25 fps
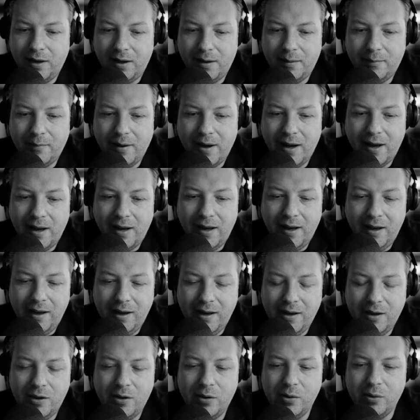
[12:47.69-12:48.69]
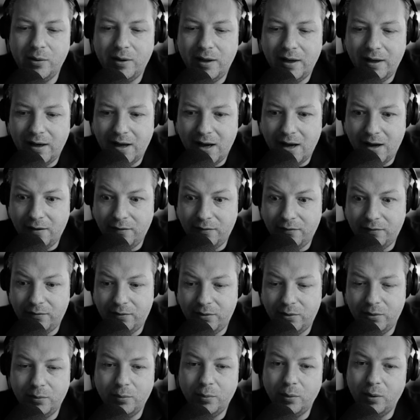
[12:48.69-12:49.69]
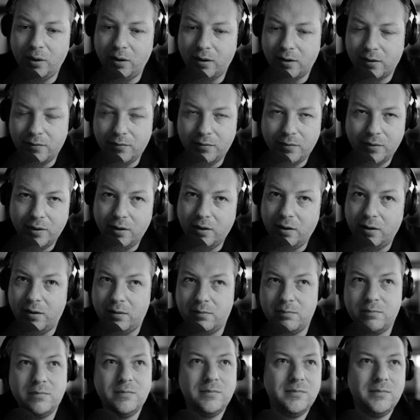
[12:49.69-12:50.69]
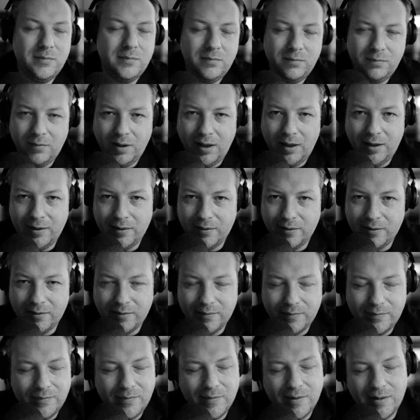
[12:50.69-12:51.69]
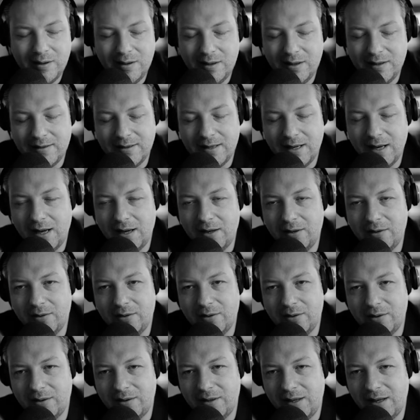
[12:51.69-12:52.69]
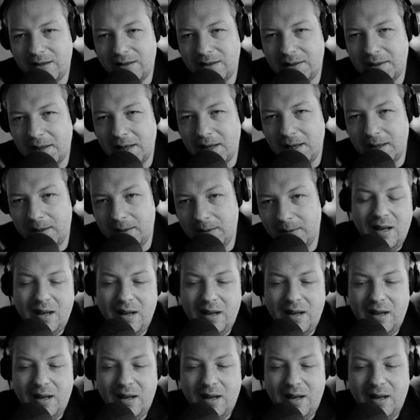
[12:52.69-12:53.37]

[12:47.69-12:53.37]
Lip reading: Am I good enough to work for, I don't know, this client or that client?